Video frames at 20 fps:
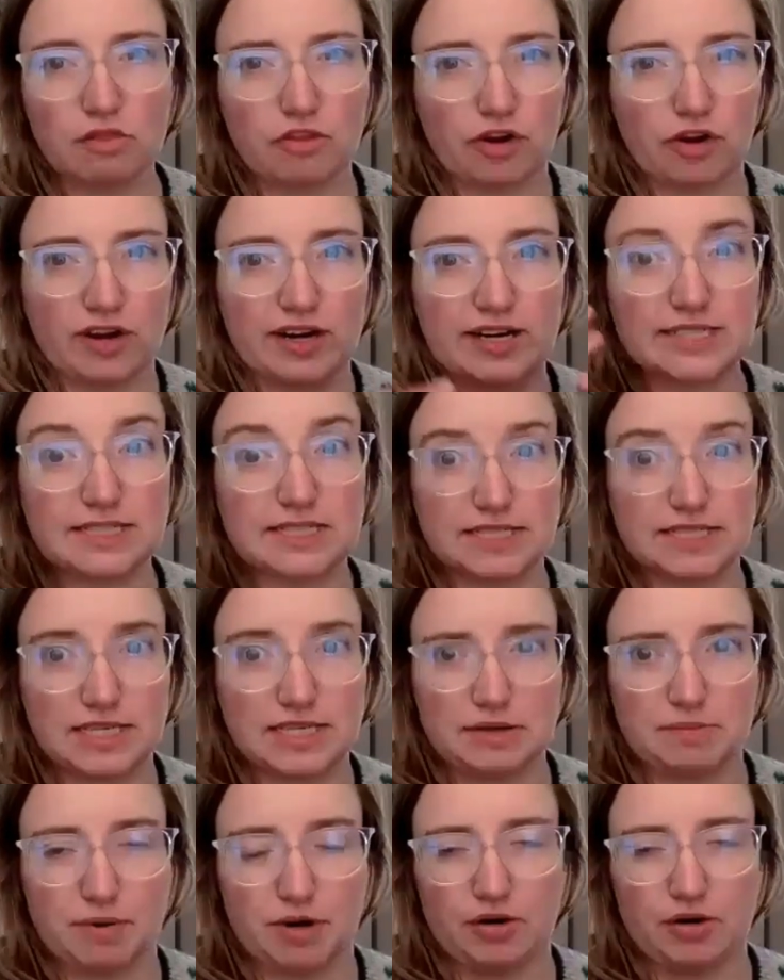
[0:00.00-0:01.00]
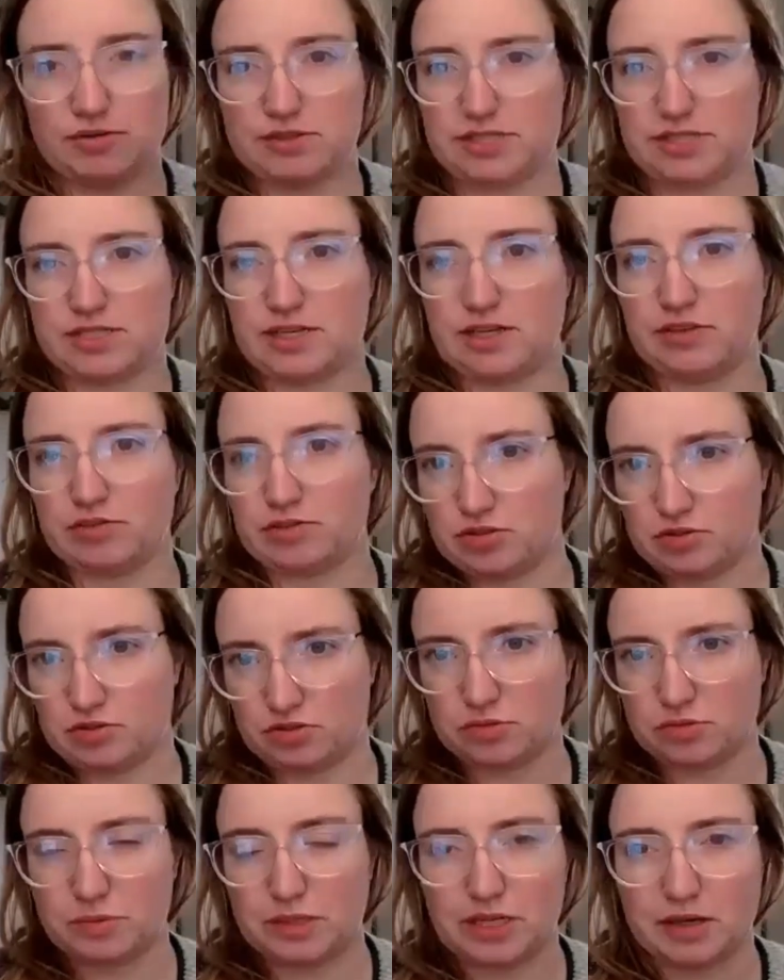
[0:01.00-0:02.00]
they're going to see posts on their
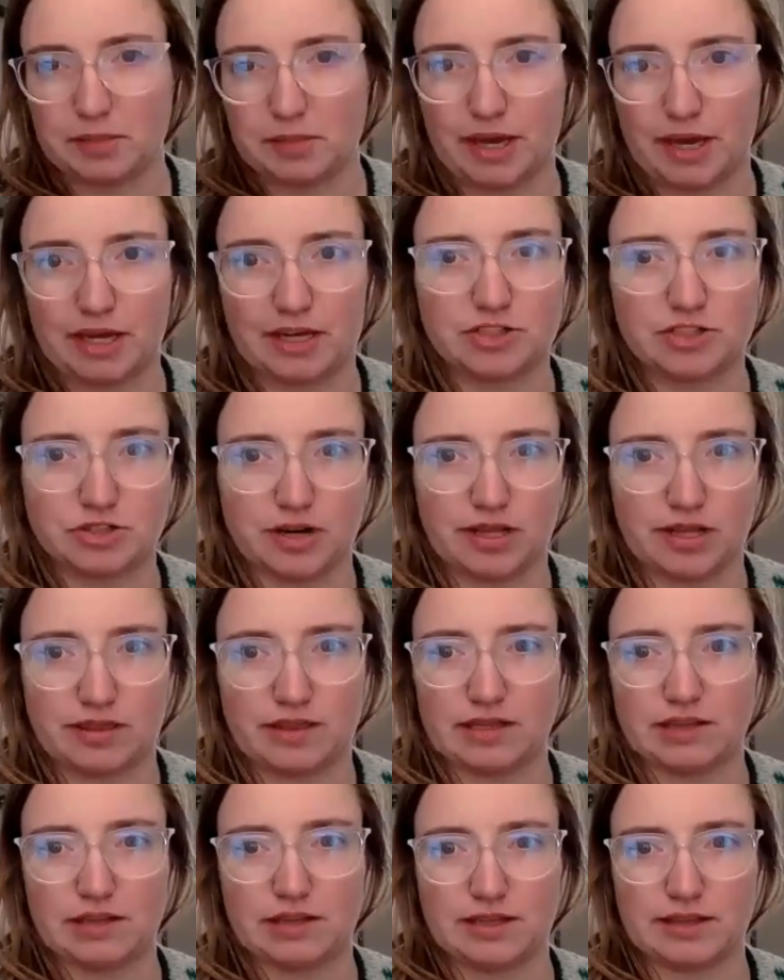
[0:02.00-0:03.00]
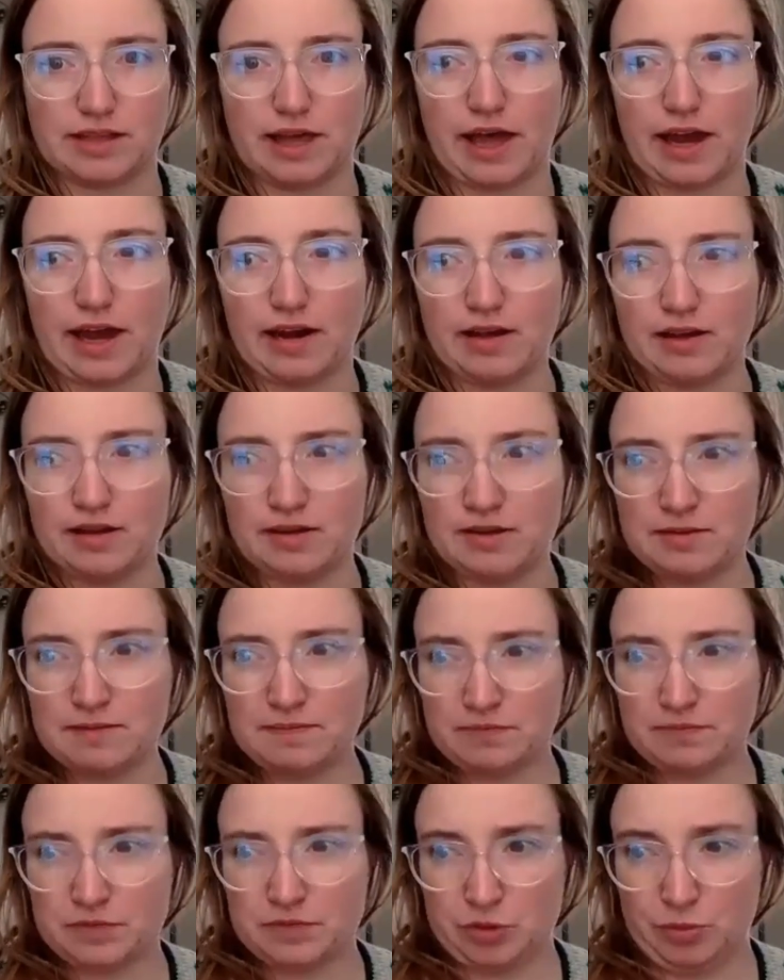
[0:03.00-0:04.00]
social media page or anything mm-hmm. like that.
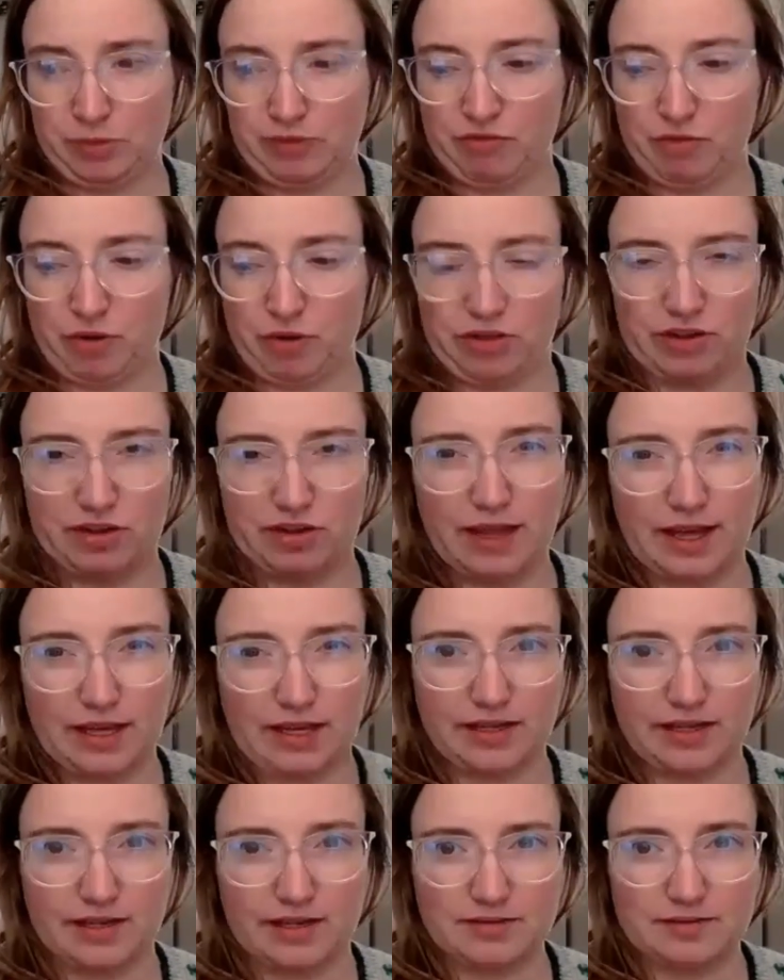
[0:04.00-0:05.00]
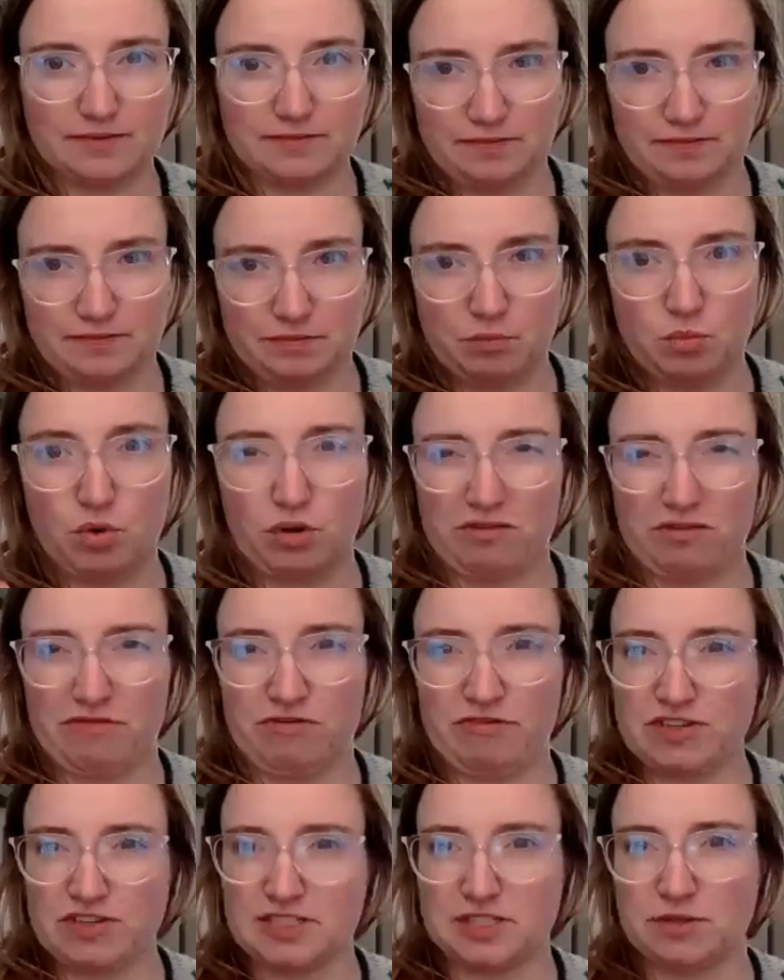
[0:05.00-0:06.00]
So before the like more
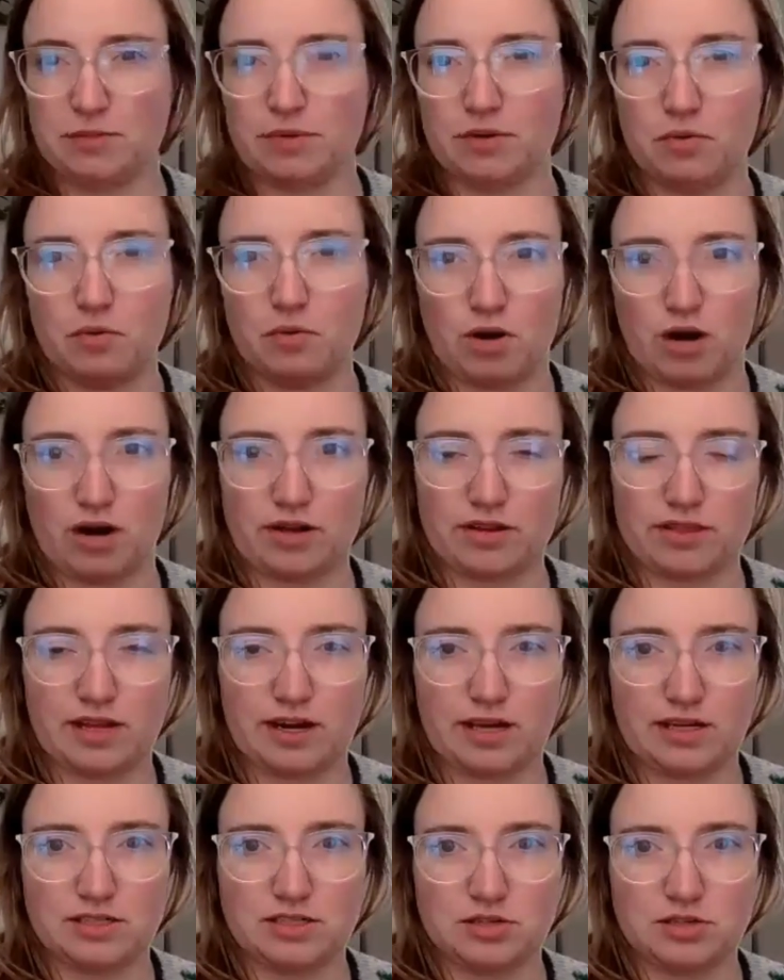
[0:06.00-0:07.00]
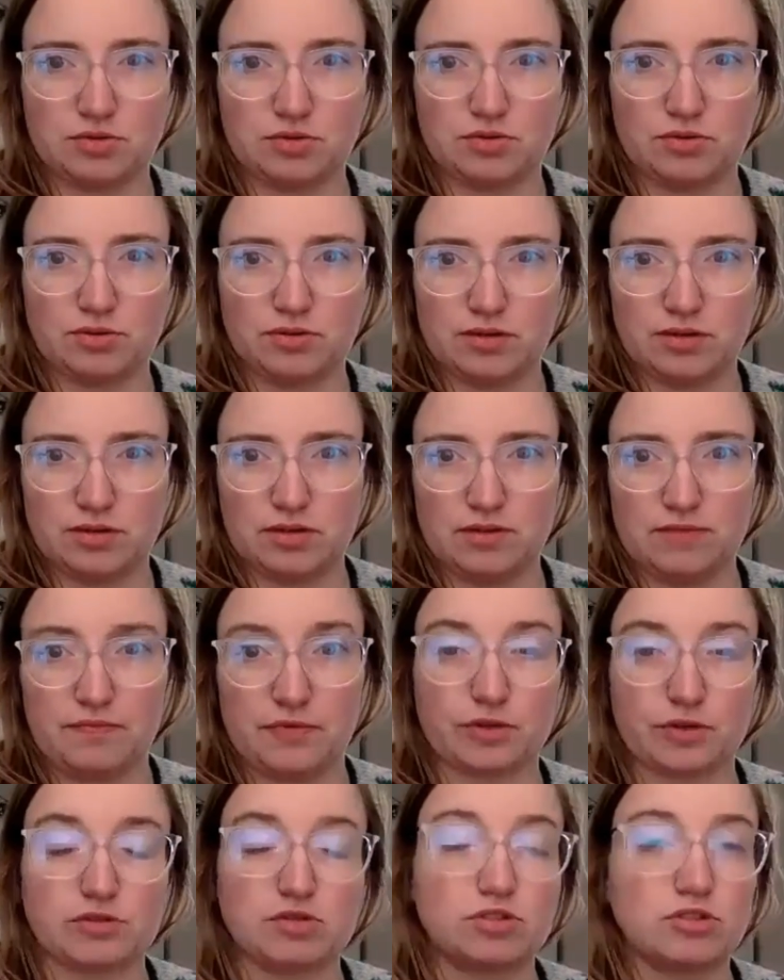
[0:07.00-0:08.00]
visible work that I do,
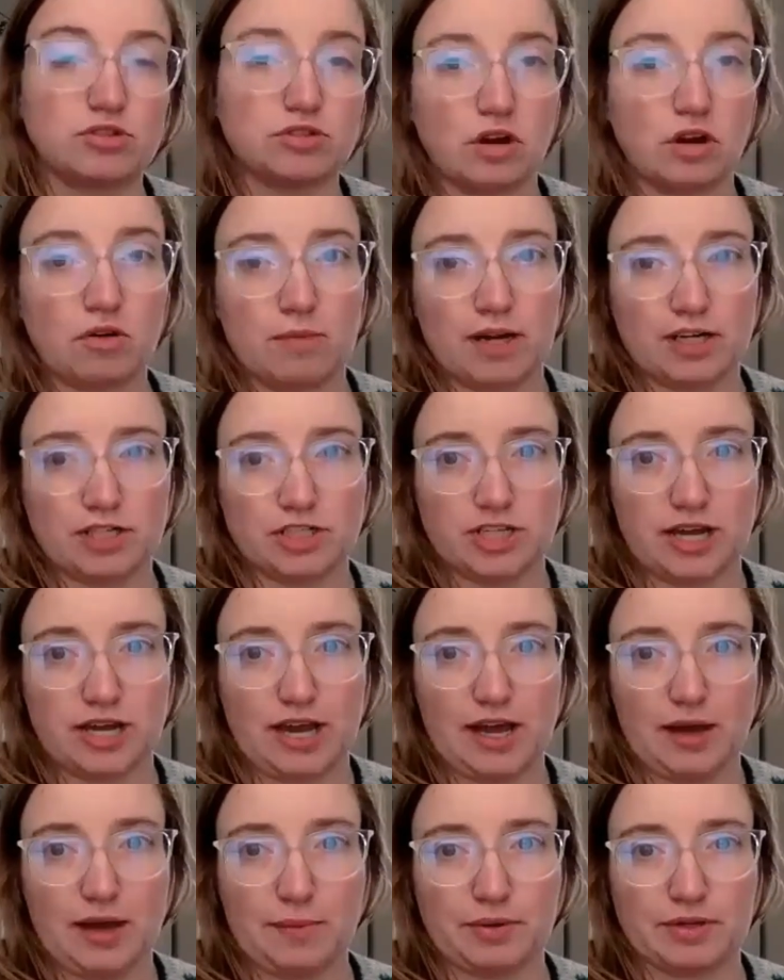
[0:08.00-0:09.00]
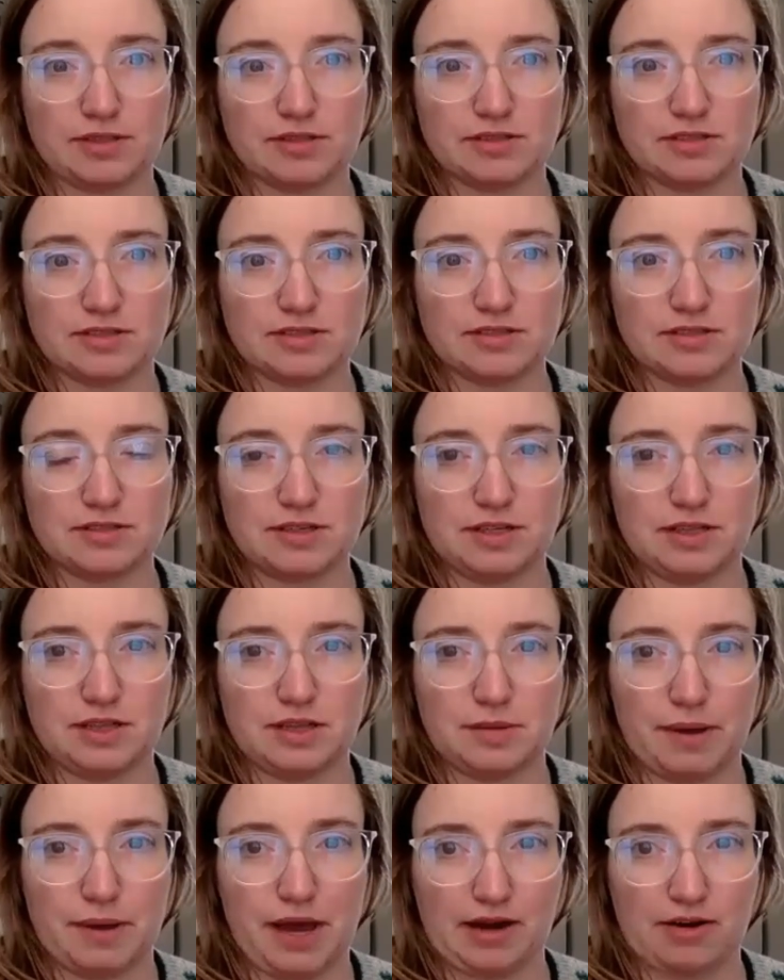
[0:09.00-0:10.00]
there's so much that happens
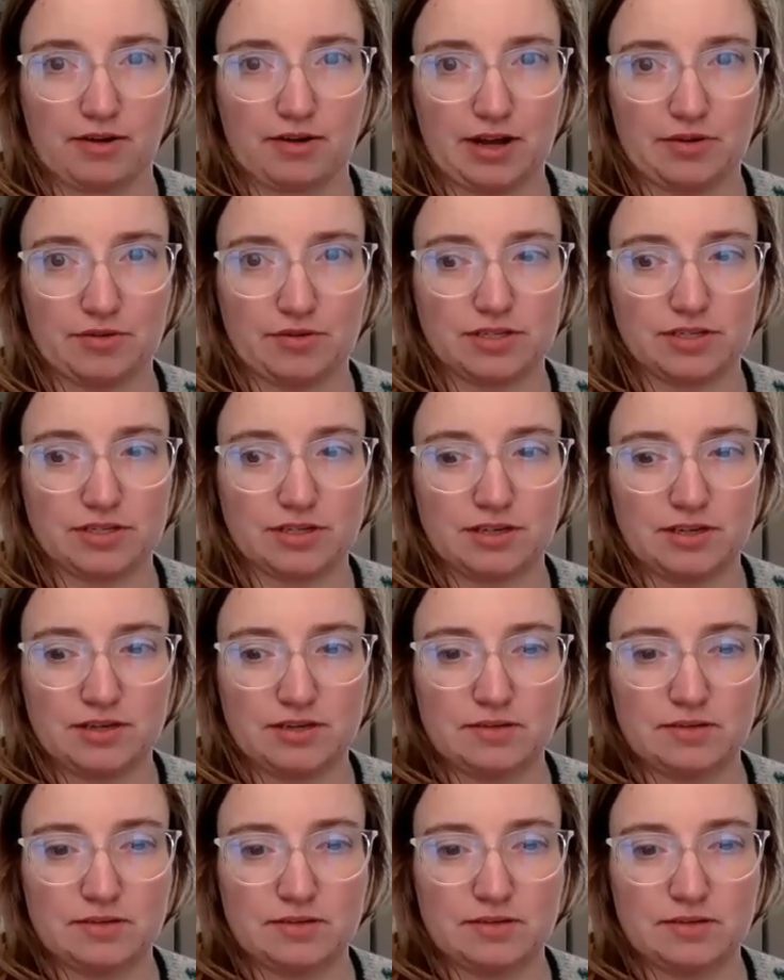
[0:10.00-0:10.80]
in the background